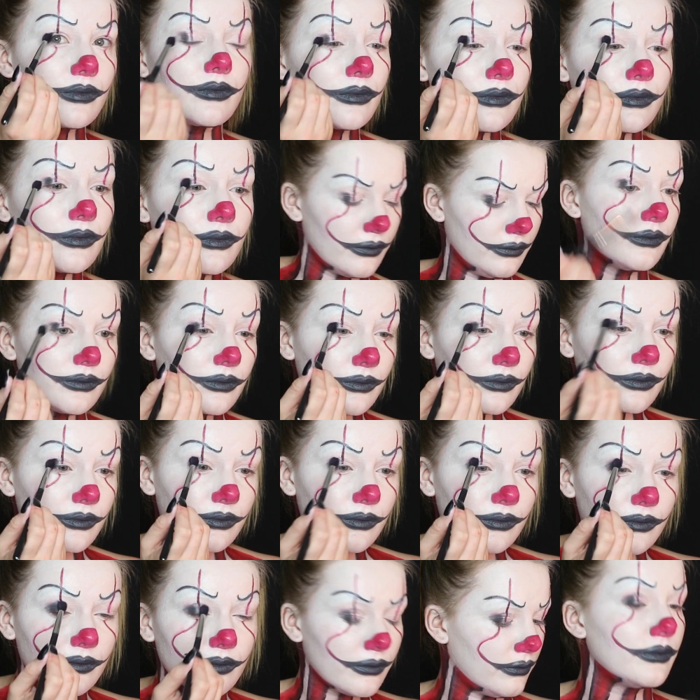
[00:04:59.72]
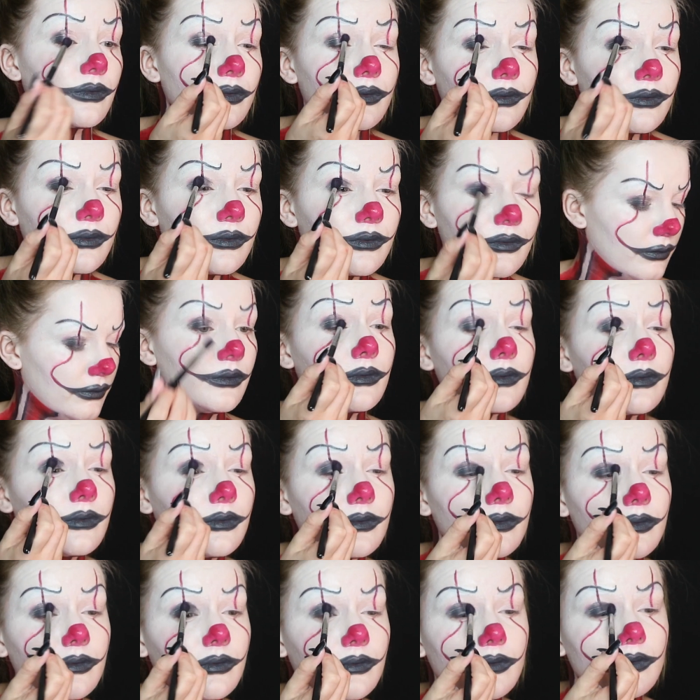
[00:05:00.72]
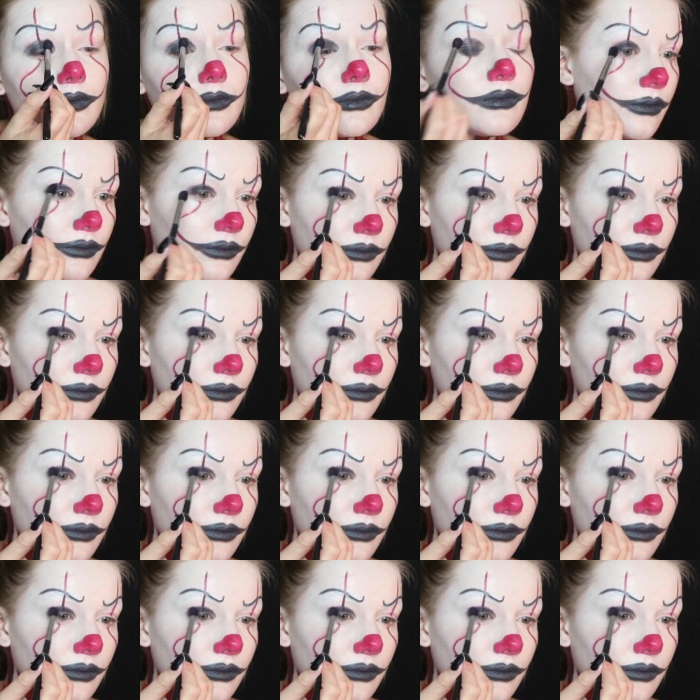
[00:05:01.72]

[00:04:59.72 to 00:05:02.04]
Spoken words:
palette, I'm taking the black eyeshadow to